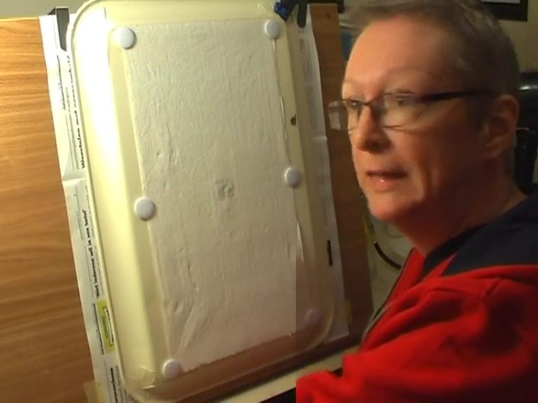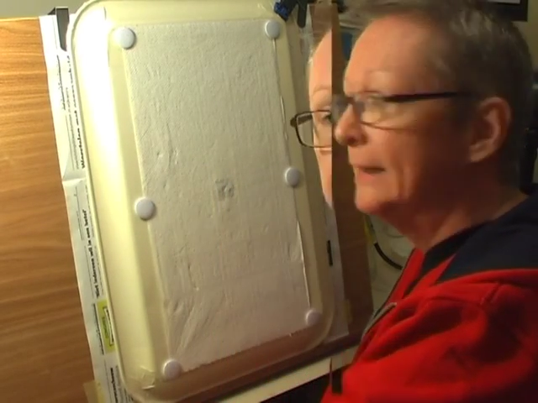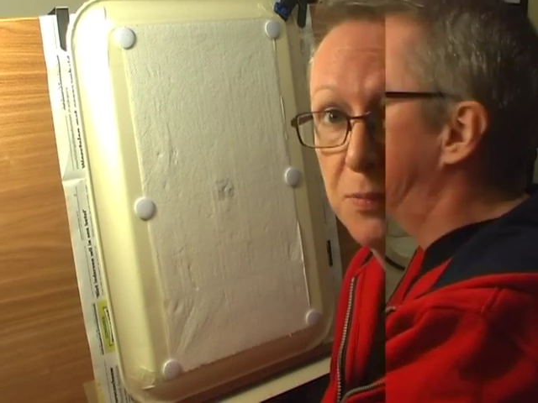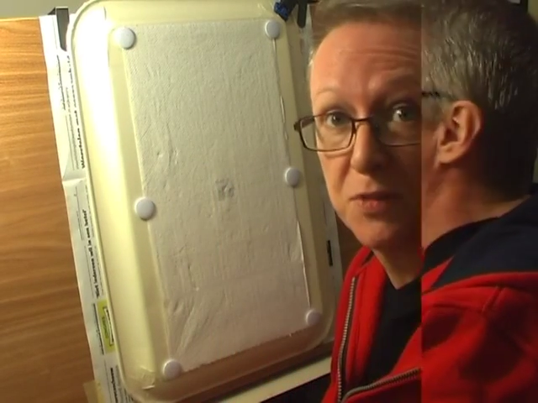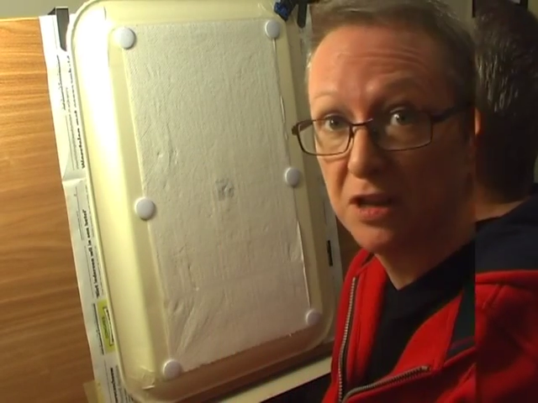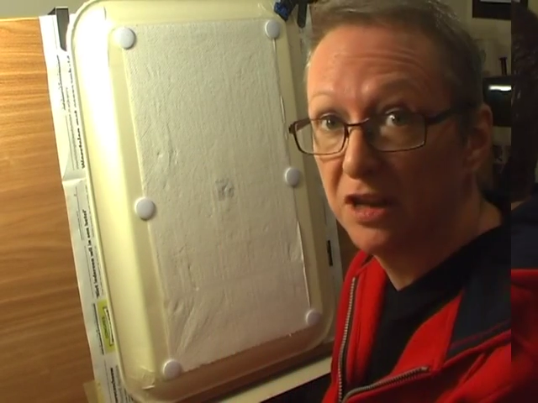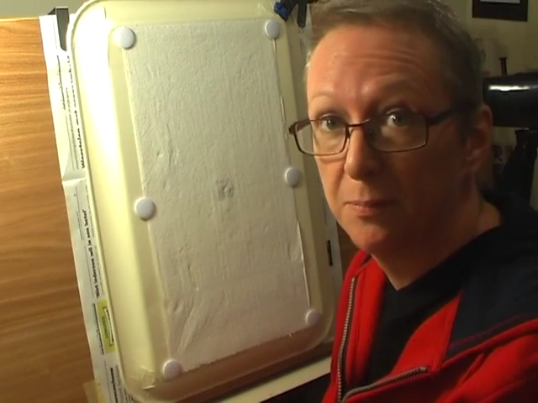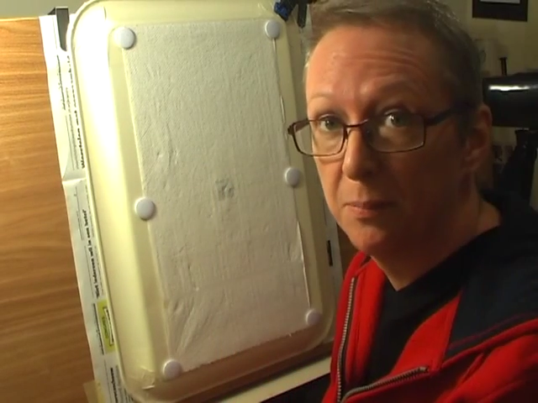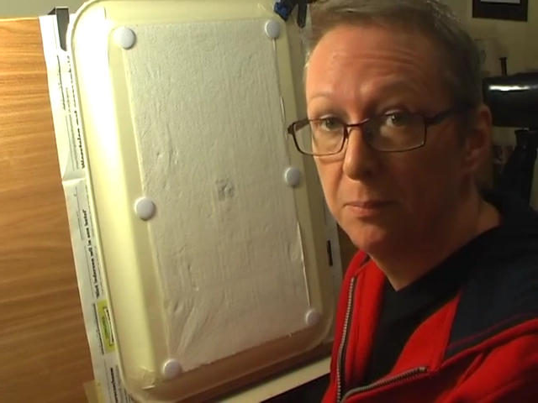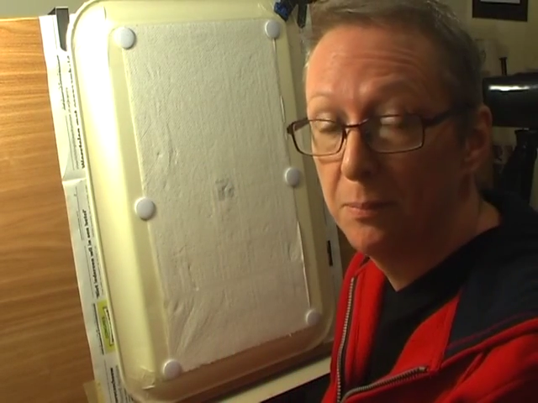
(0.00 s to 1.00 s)
Something like a
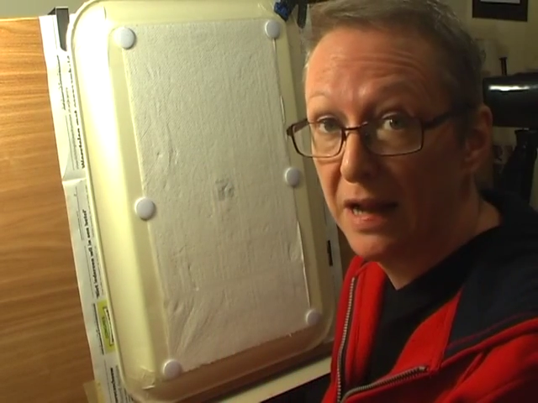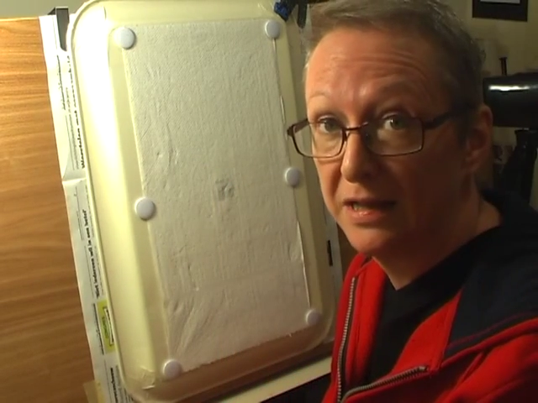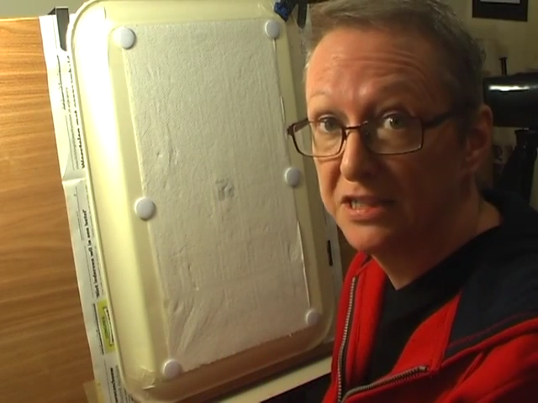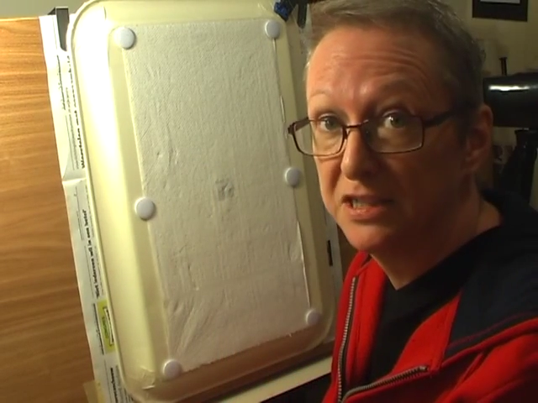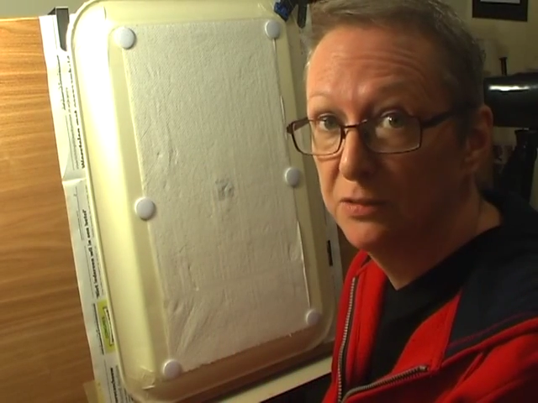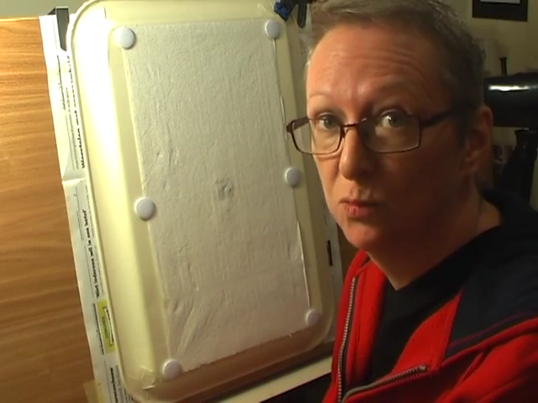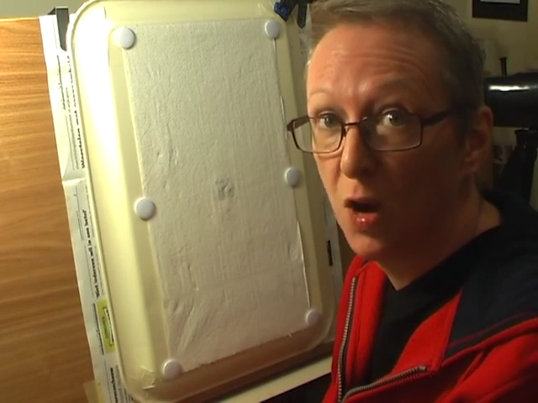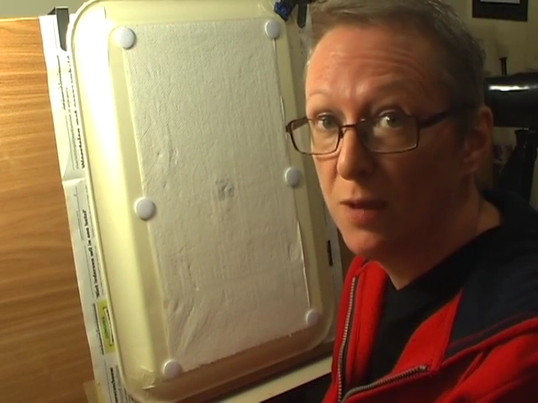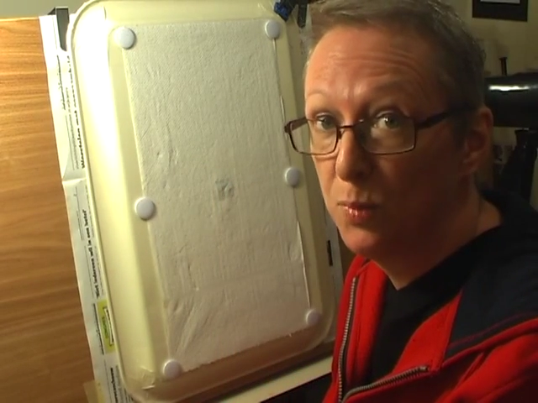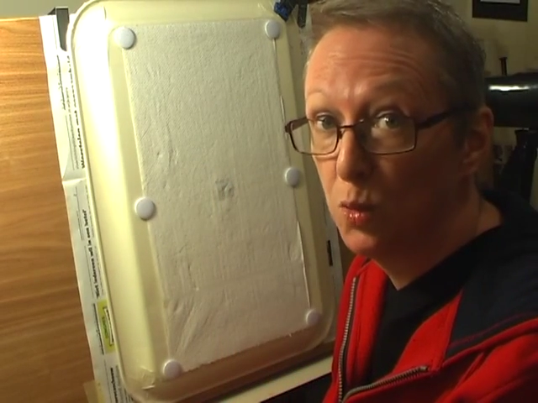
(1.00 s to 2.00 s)
magnetic
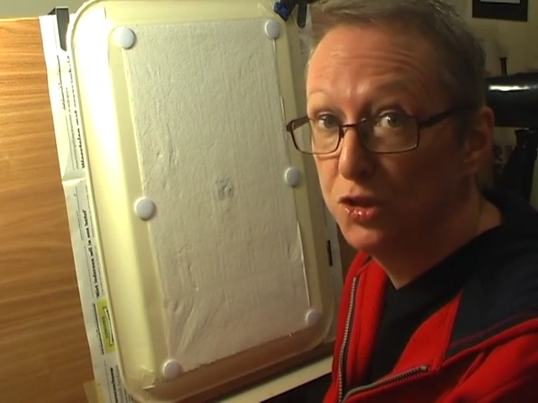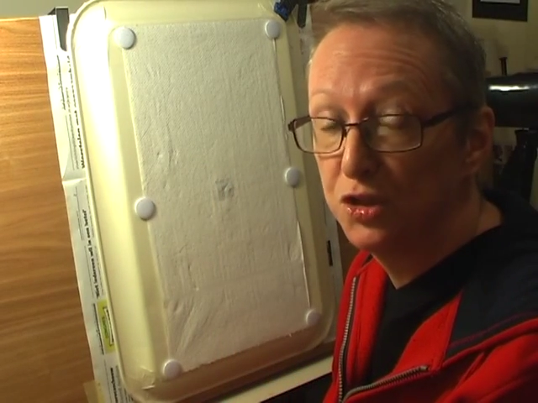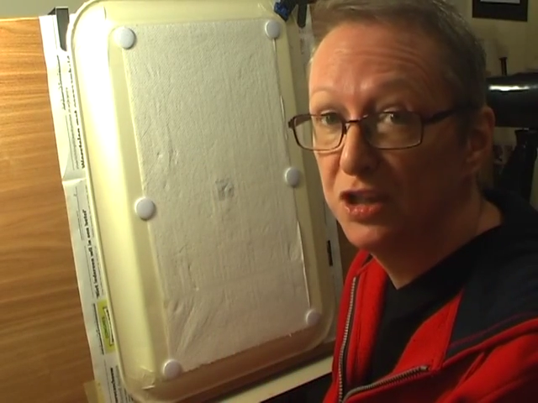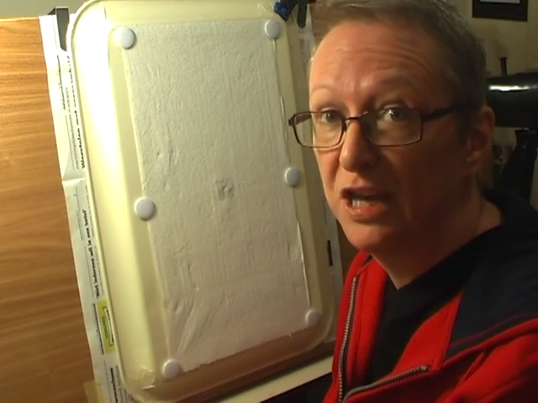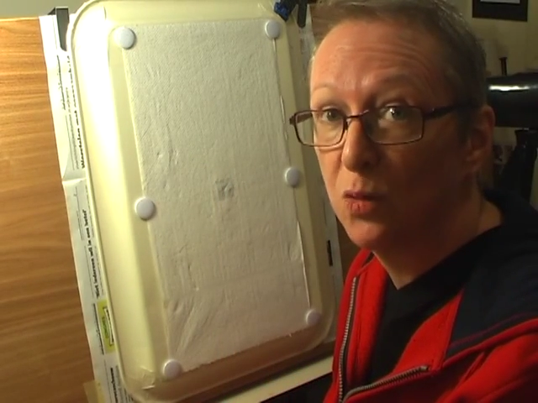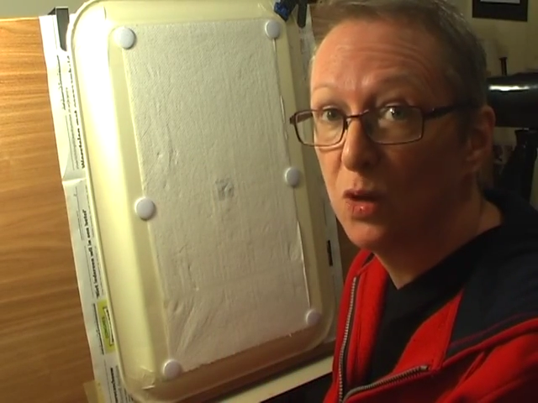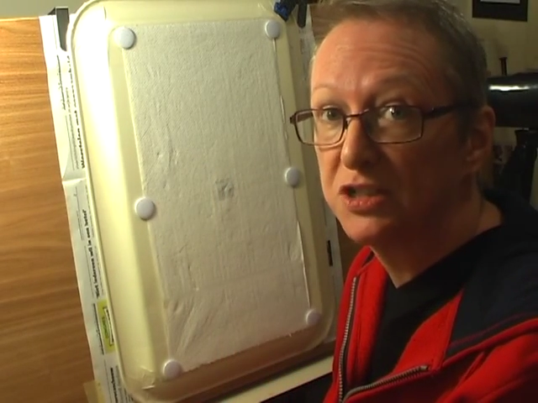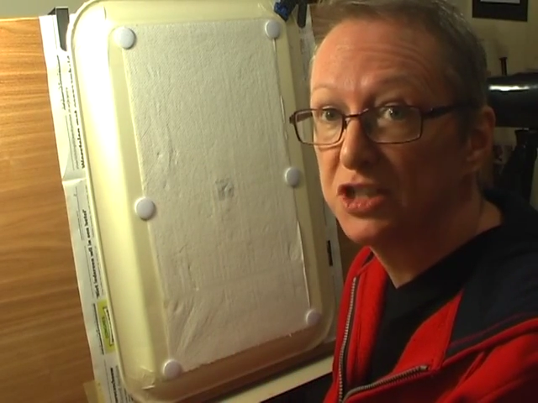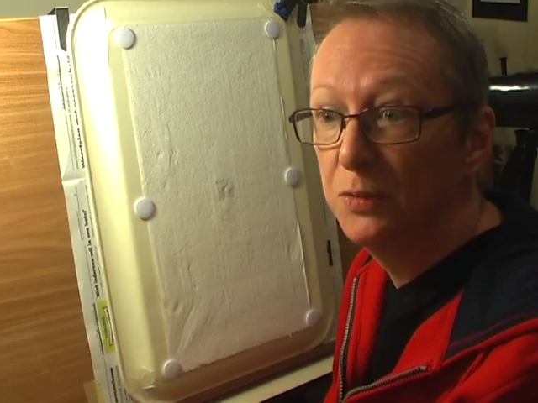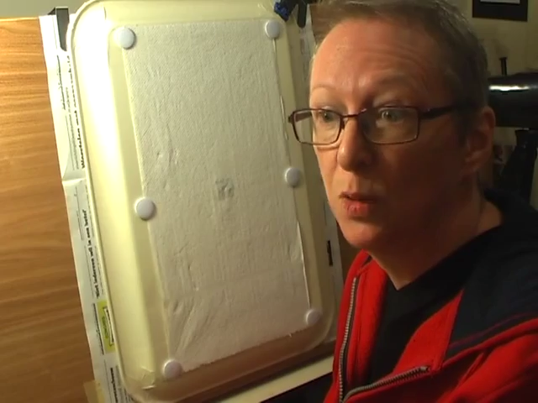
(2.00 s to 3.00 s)
whiteboard. You can get quite
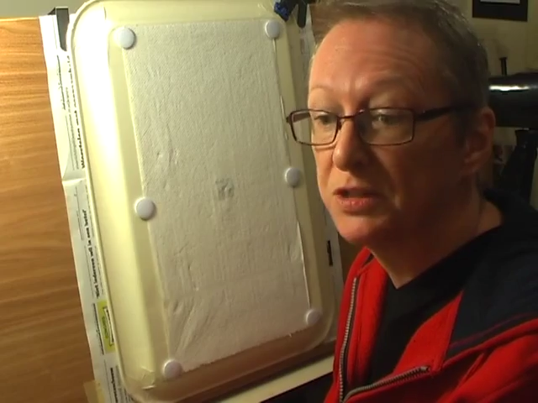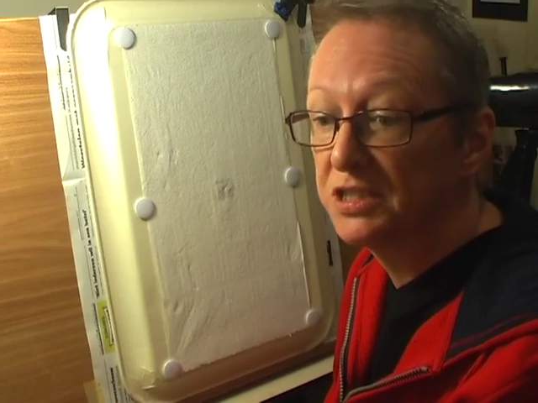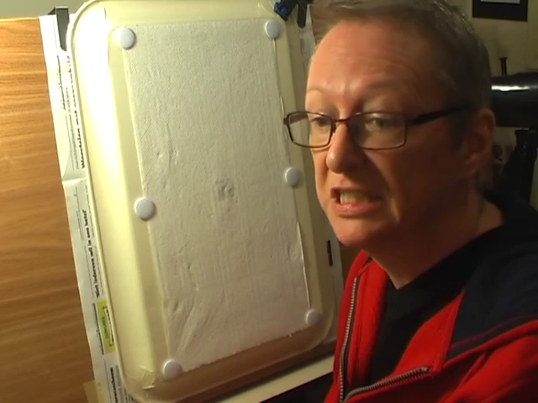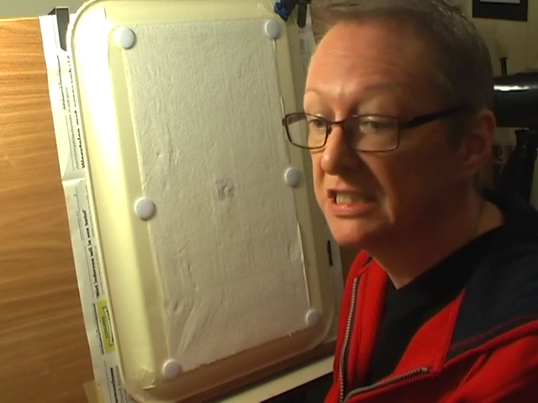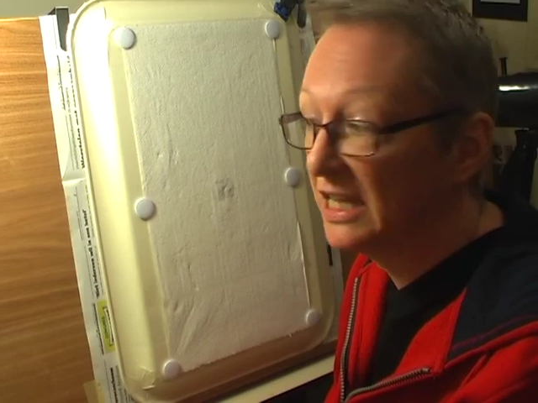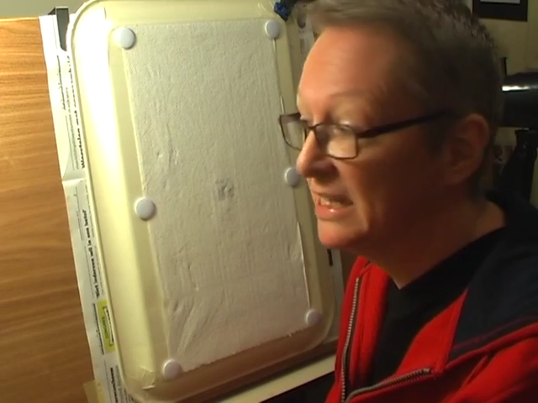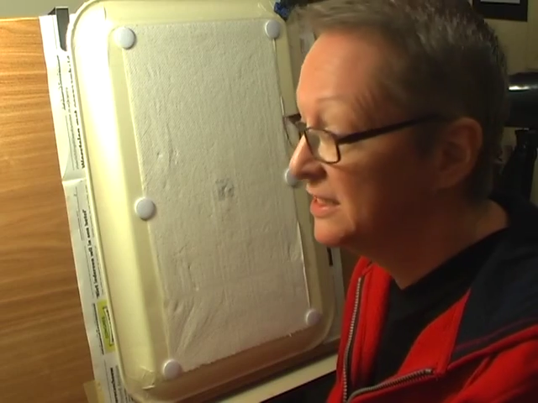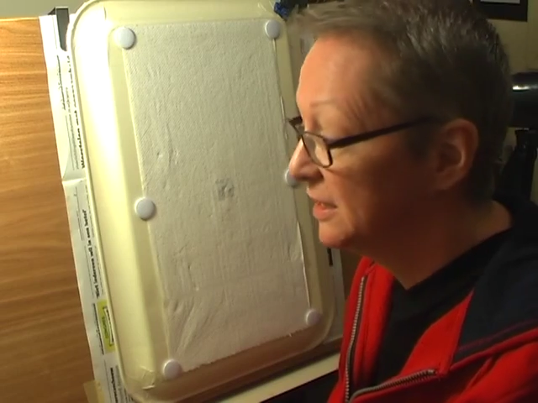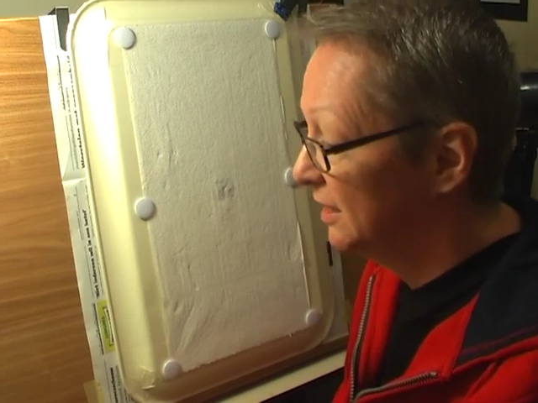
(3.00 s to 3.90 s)
cheap ones these days,